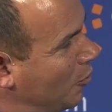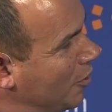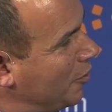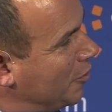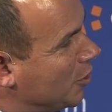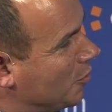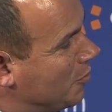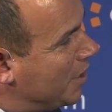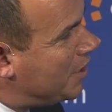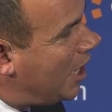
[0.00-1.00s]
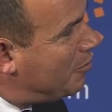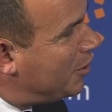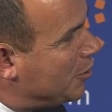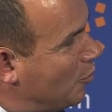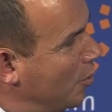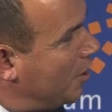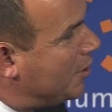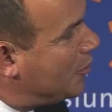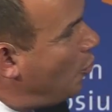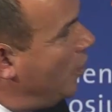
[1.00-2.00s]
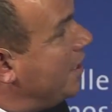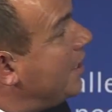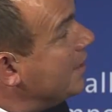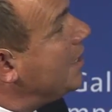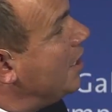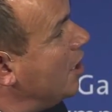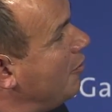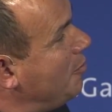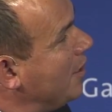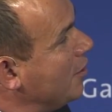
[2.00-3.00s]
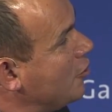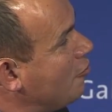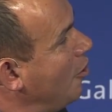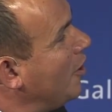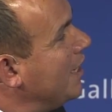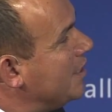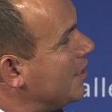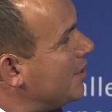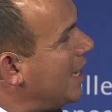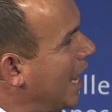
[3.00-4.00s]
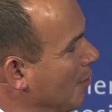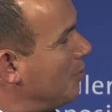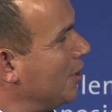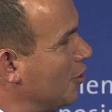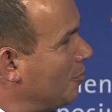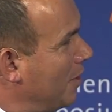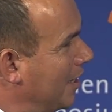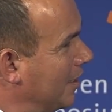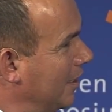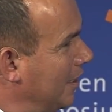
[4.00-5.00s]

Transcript: One of the things which makes capitalism work is the weak get taken over by the strong. It doesn't happen in Japan.